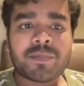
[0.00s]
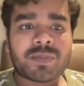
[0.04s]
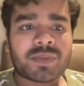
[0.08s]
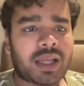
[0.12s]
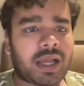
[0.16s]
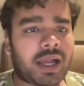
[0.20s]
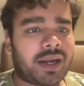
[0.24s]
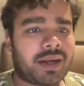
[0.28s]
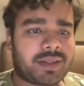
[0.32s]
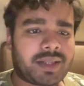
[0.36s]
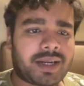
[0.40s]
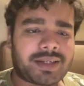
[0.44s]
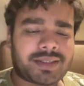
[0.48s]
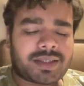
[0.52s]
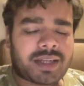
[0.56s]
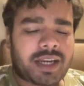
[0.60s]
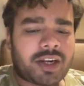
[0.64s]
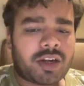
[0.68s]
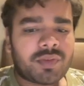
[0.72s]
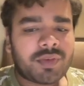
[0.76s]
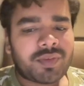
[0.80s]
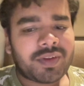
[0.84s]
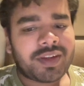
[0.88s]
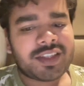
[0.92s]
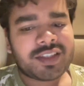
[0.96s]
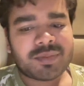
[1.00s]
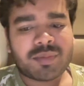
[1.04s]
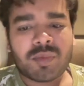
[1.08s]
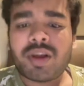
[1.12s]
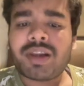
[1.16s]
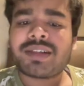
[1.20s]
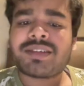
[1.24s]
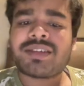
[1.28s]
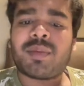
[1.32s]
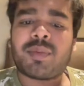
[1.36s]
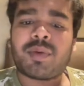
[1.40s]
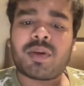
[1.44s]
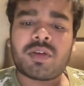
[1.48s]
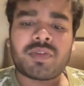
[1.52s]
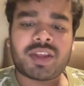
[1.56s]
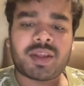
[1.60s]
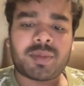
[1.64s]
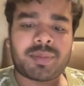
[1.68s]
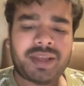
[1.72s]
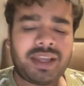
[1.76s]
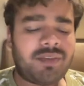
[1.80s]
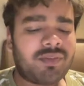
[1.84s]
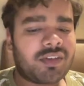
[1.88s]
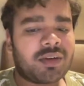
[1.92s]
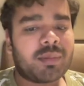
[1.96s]
and that's kind of a very small example of
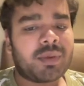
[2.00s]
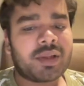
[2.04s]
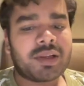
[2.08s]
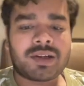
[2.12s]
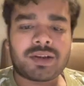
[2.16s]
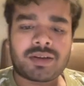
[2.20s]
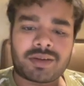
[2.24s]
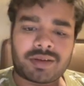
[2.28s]
API. We'll be